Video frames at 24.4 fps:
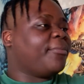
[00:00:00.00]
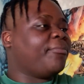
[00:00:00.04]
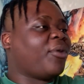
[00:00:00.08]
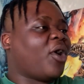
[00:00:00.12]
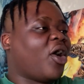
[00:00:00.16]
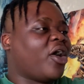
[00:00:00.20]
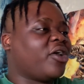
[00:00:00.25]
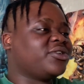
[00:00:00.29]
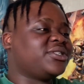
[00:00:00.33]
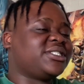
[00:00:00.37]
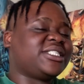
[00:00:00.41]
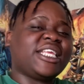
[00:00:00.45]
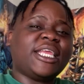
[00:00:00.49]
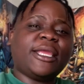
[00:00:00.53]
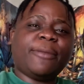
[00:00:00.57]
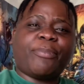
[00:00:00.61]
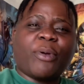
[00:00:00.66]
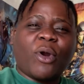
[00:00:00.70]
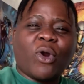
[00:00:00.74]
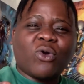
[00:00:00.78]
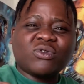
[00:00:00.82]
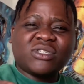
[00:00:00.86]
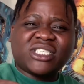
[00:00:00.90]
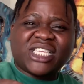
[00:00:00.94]
Ball Z
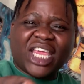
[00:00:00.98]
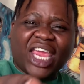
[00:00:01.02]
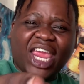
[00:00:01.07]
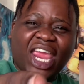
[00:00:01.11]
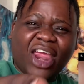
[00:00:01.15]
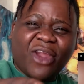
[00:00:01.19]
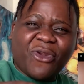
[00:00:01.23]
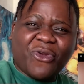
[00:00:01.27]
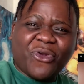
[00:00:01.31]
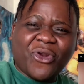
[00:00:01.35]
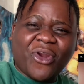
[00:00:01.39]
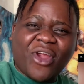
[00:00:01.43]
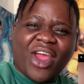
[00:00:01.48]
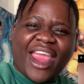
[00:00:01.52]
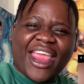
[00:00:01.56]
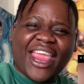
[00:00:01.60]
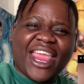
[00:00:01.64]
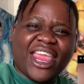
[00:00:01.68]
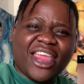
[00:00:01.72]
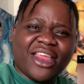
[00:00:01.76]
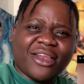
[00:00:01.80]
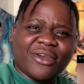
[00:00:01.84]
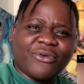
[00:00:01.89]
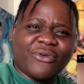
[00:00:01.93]
Potara
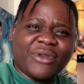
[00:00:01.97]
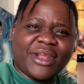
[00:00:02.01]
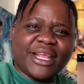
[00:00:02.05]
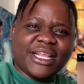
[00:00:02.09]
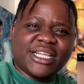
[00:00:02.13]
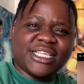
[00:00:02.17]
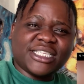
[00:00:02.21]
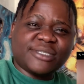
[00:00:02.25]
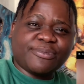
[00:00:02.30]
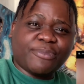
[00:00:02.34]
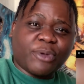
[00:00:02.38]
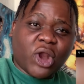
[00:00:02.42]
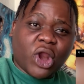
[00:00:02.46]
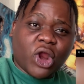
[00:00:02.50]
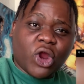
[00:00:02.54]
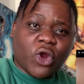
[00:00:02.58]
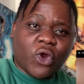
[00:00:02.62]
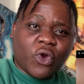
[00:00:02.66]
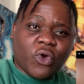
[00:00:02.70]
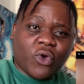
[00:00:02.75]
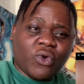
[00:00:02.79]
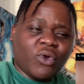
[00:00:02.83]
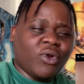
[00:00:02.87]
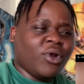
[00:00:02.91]
earrings,
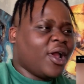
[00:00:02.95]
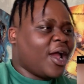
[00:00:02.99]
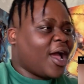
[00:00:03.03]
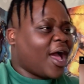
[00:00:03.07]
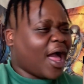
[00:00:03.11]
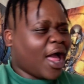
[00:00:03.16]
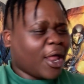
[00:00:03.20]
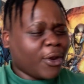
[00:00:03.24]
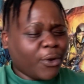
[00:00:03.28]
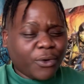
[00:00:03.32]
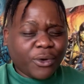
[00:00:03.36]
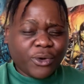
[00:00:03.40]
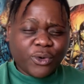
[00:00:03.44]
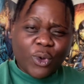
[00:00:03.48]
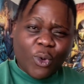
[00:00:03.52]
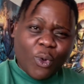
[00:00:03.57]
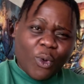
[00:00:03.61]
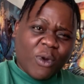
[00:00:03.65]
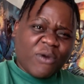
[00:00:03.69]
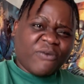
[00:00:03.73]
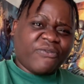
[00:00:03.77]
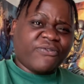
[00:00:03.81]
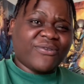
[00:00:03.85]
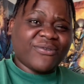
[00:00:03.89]
bro. I don't know
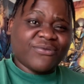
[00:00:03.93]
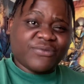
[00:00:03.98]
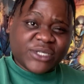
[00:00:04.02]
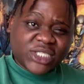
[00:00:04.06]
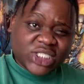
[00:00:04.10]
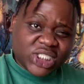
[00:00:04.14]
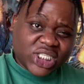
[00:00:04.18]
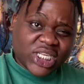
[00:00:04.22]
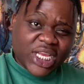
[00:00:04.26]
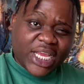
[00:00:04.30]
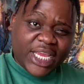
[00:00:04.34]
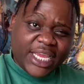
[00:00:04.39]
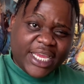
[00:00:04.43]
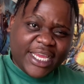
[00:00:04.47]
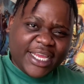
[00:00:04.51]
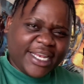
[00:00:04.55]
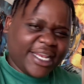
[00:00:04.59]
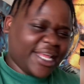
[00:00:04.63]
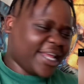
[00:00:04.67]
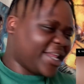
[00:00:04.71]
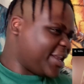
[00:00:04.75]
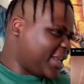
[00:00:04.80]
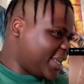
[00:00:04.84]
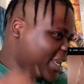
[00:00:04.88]
if you've seen it.